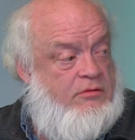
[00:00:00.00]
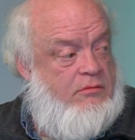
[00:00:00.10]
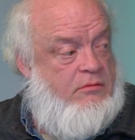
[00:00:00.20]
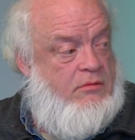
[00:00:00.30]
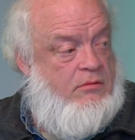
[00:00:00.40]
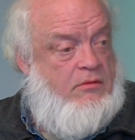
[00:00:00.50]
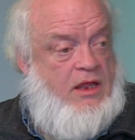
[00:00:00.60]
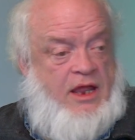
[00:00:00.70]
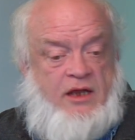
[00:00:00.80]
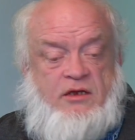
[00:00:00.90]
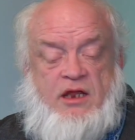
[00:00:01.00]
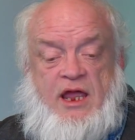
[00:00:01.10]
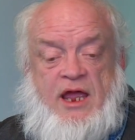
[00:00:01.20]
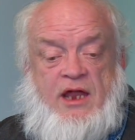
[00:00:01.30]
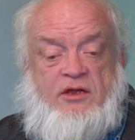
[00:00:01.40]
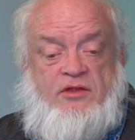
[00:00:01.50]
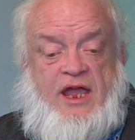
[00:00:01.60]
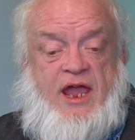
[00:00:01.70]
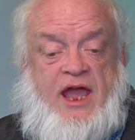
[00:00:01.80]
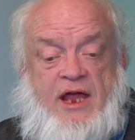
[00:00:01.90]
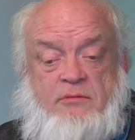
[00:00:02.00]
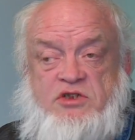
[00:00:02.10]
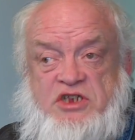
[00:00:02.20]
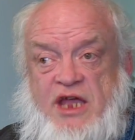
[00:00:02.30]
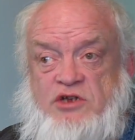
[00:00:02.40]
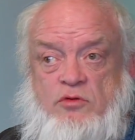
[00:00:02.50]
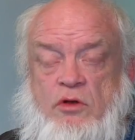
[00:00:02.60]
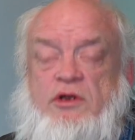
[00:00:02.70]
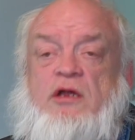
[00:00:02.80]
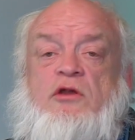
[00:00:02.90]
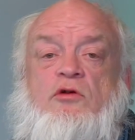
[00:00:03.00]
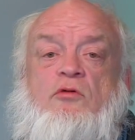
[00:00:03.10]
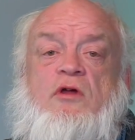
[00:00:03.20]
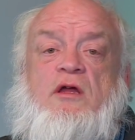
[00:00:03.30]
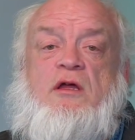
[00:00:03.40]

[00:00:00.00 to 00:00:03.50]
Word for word: Altogether. And and they had scheduled a new